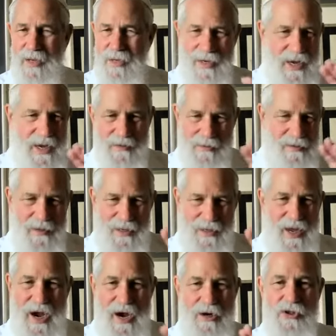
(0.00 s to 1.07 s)
Not
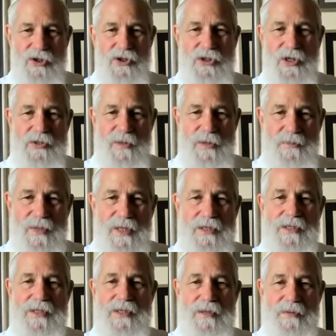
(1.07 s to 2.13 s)
like harsh judgment. It
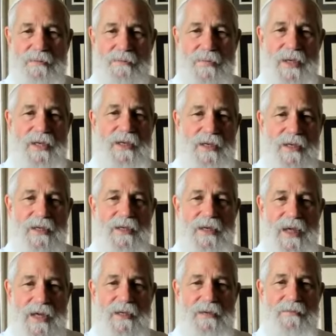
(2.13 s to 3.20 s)
means midah
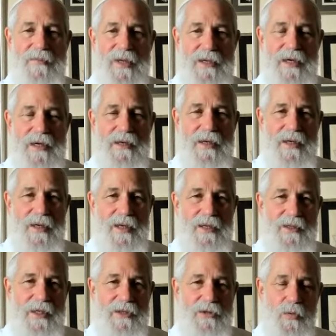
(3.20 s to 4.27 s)
keneged midah,
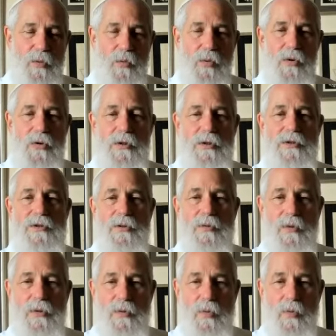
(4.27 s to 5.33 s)
that the world
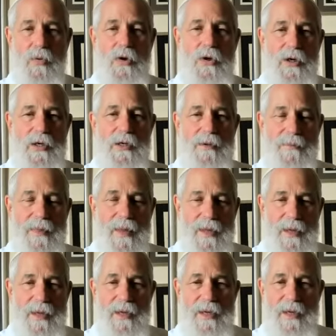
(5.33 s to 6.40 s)
would work
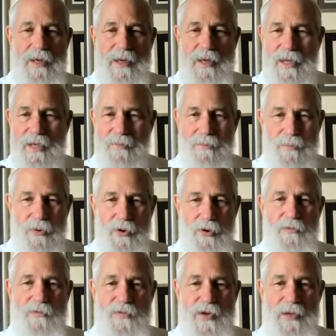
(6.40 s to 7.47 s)
in
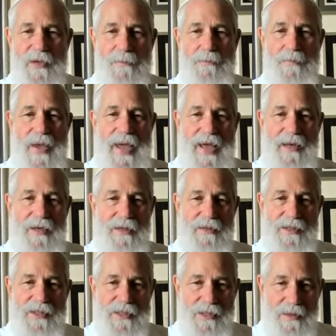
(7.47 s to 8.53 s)
perfect
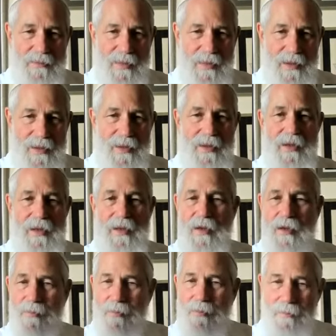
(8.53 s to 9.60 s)
balance,
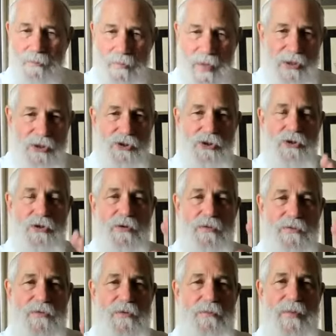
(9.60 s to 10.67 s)
measure
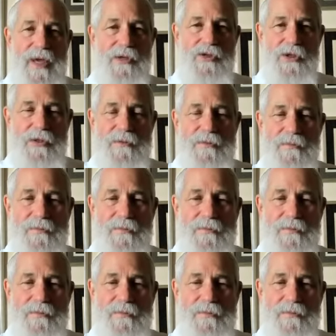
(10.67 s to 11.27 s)
for measure.